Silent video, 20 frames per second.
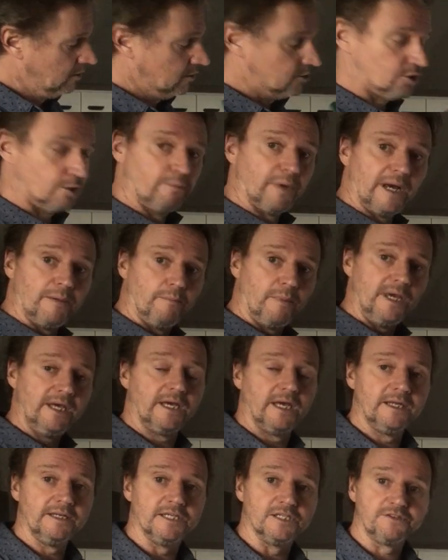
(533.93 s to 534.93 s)
So by
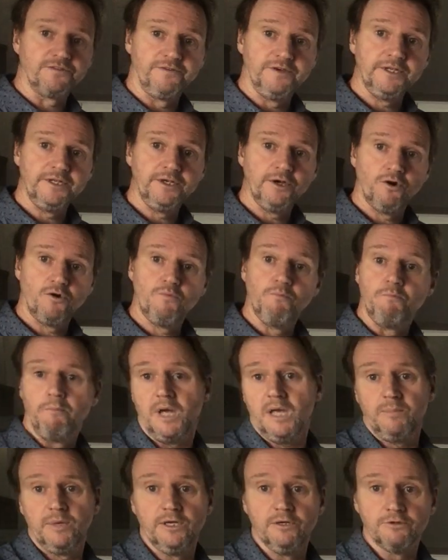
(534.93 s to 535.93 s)
making this video,
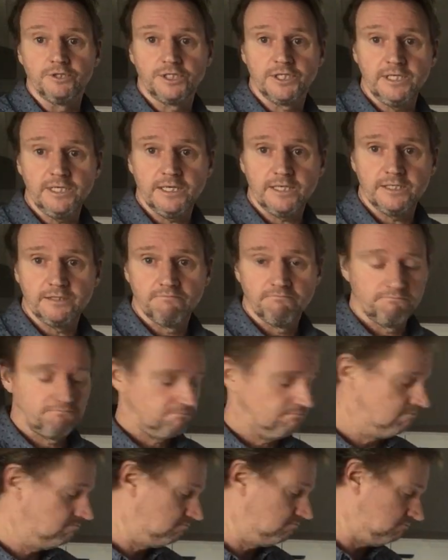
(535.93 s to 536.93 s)
maybe you see it,
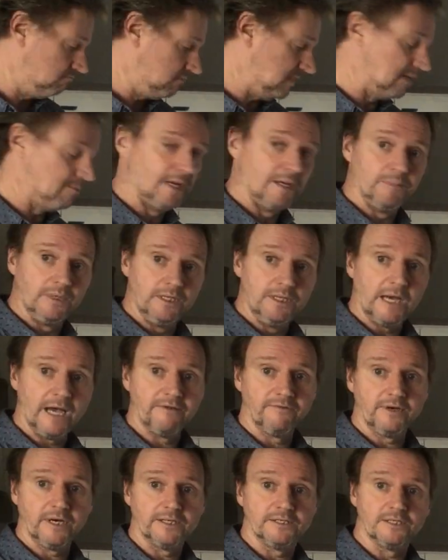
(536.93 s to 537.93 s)
and maybe
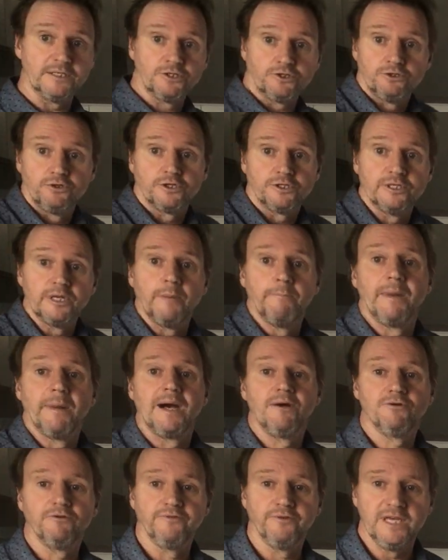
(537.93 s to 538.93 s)
I've got a certain
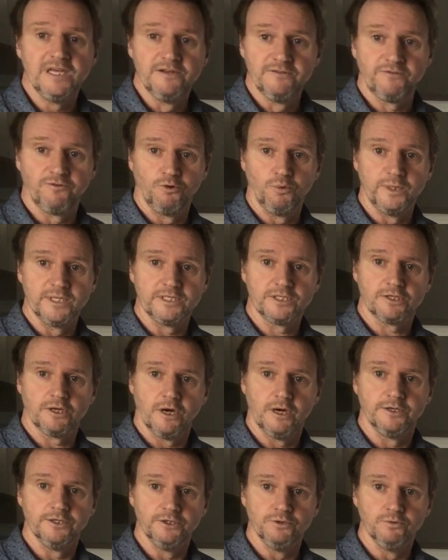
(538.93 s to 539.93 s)
amount of influence
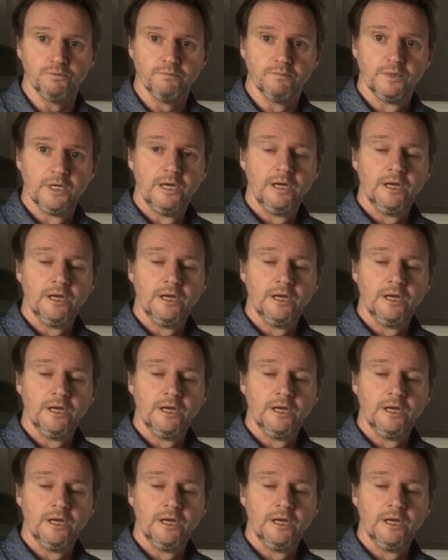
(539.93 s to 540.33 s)
on you.